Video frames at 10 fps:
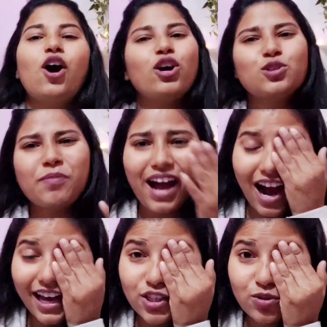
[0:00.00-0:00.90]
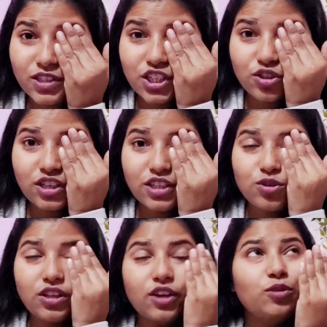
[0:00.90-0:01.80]
Also, my eye is twitching today, so
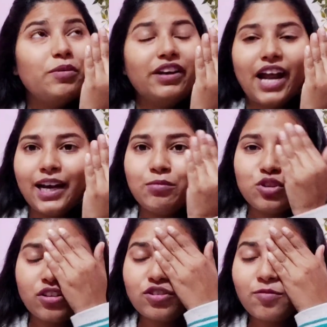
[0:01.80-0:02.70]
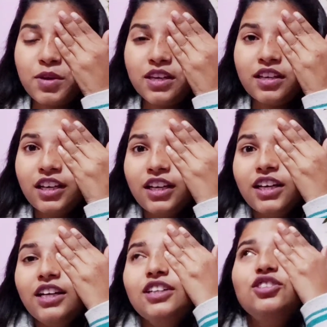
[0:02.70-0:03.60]
there could be random shots of me
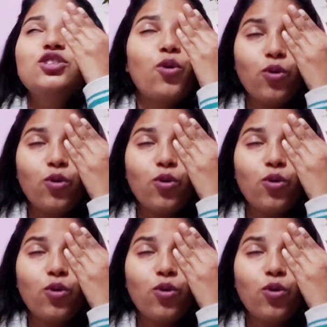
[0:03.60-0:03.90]
just